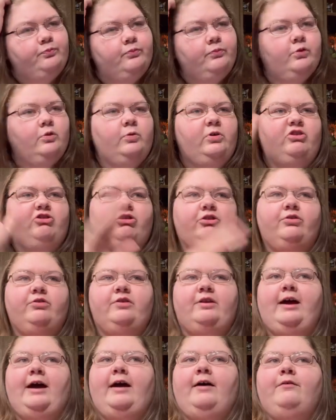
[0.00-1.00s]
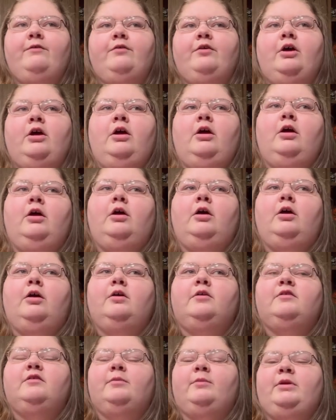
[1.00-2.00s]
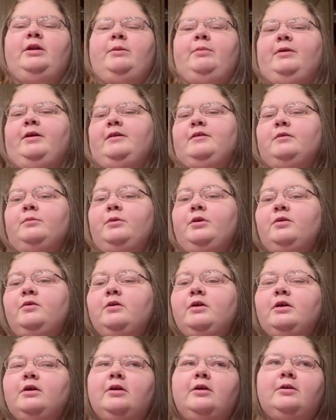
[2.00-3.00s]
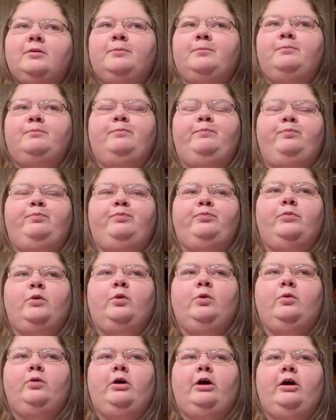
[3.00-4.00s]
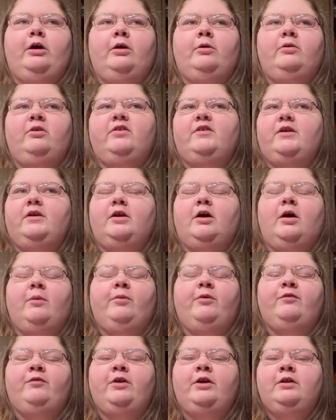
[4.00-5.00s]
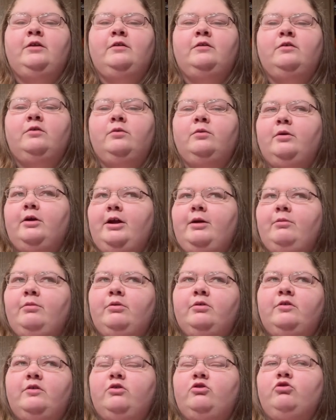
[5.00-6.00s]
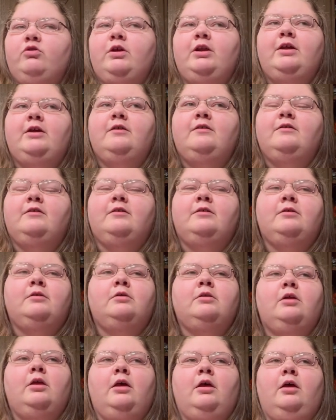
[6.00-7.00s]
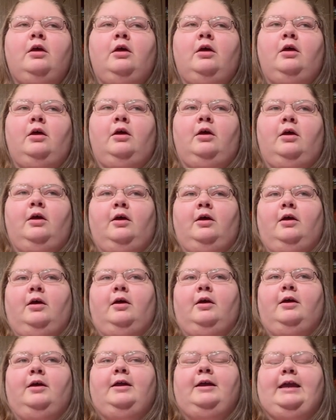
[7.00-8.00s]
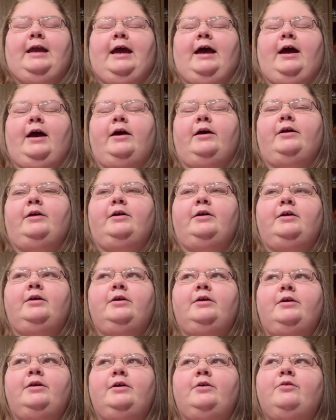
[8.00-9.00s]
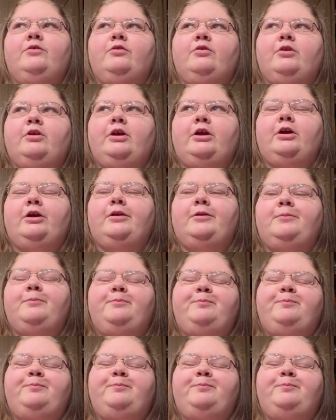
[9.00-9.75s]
we chose to have somebody play some music, and we just had a couple friends who were able to join us, and yeah, it was really good.